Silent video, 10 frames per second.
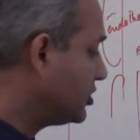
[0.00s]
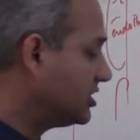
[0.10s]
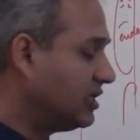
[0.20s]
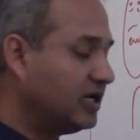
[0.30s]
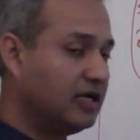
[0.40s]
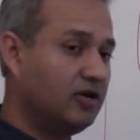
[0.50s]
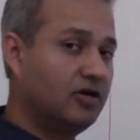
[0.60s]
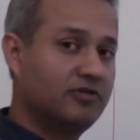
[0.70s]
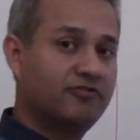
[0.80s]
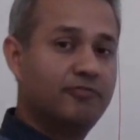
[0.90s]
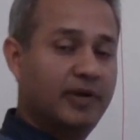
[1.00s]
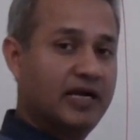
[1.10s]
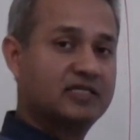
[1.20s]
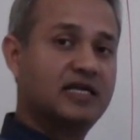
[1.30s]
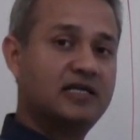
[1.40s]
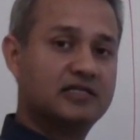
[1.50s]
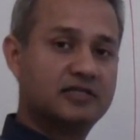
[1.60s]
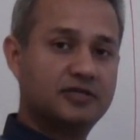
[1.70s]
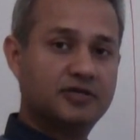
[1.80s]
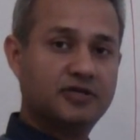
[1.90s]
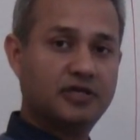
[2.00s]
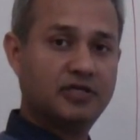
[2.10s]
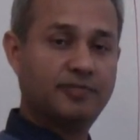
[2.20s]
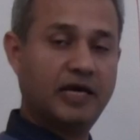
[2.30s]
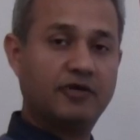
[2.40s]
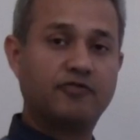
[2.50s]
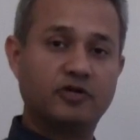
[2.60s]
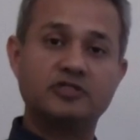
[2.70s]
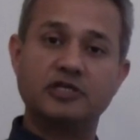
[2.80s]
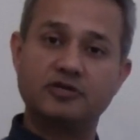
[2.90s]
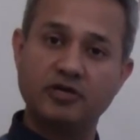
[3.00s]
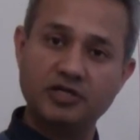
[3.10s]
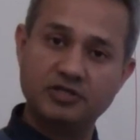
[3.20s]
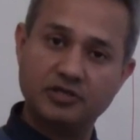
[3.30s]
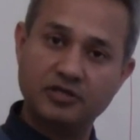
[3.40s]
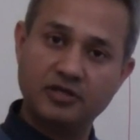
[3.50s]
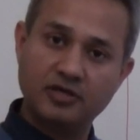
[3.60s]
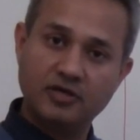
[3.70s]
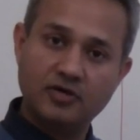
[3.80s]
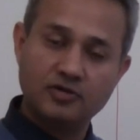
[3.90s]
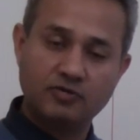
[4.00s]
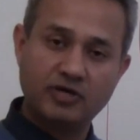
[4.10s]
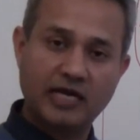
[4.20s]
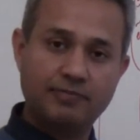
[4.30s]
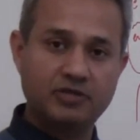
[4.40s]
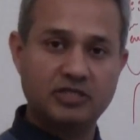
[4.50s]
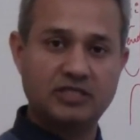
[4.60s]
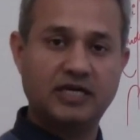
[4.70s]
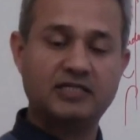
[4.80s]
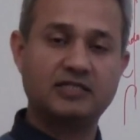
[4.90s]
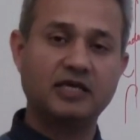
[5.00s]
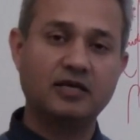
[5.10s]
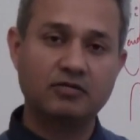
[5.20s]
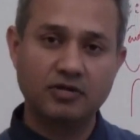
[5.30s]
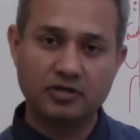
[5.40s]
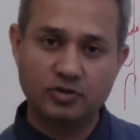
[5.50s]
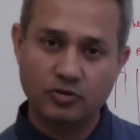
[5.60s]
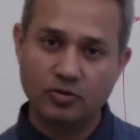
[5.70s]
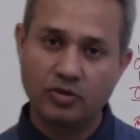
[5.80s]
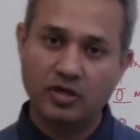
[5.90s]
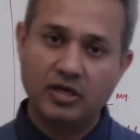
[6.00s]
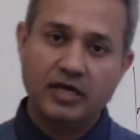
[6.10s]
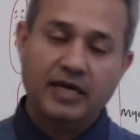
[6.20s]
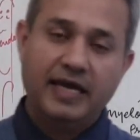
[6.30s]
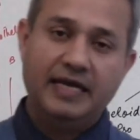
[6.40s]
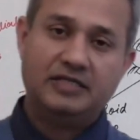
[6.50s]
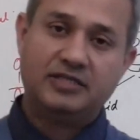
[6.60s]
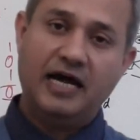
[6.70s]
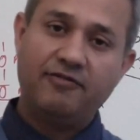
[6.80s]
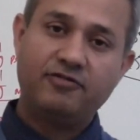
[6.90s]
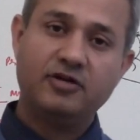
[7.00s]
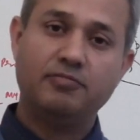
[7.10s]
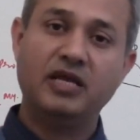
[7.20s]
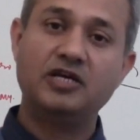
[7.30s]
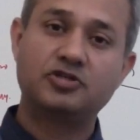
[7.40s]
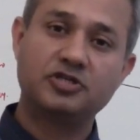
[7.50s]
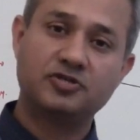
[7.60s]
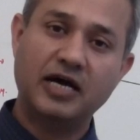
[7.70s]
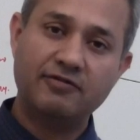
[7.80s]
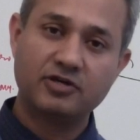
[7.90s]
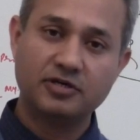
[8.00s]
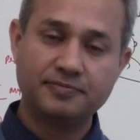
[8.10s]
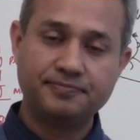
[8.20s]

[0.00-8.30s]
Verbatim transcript: would see a lot of band cells in the peripheral circulation. So what happens is that's equal to a draft, military draft,